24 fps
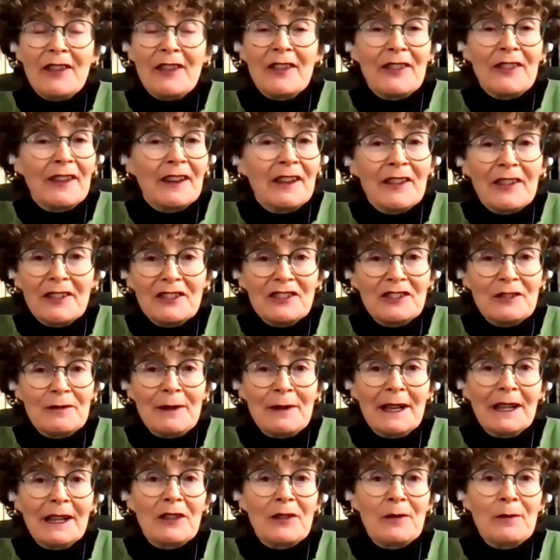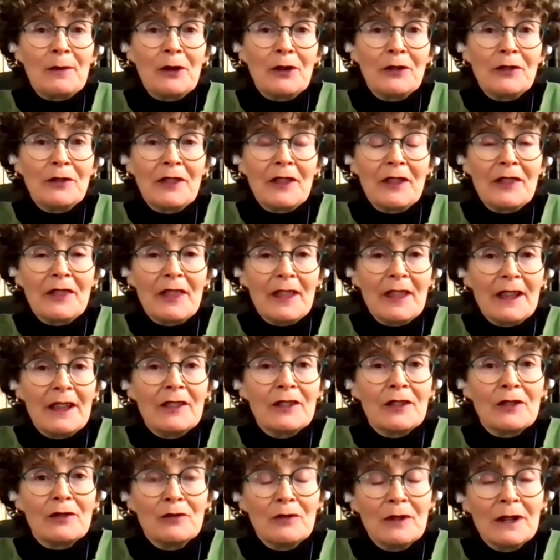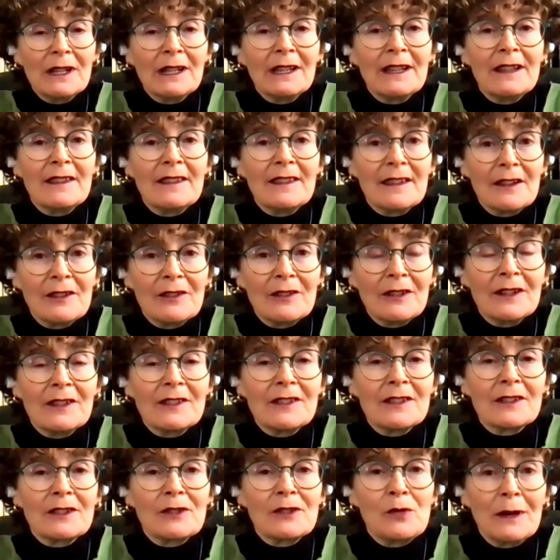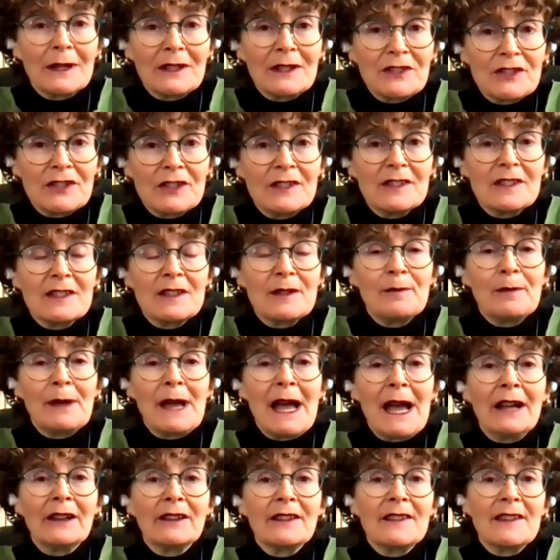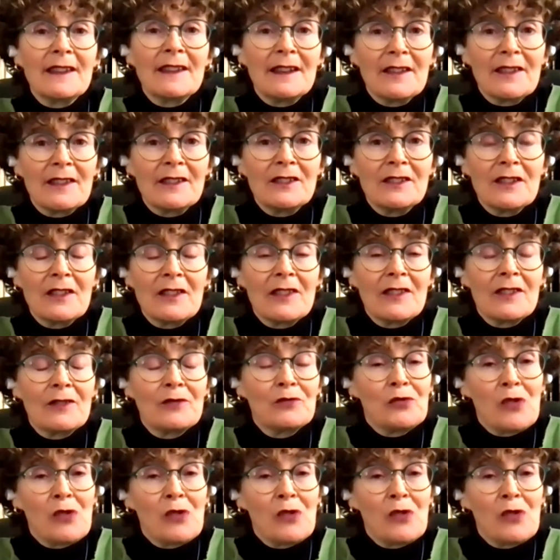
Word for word: citizenship expert, that these are really serious questions about citizens'